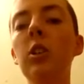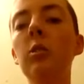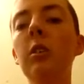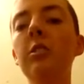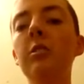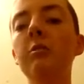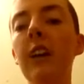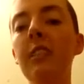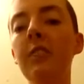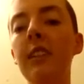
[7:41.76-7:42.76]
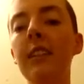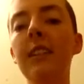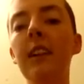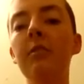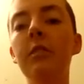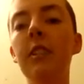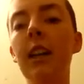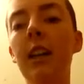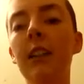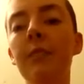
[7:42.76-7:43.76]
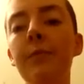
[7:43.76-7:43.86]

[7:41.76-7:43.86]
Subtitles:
who are surviving it every day.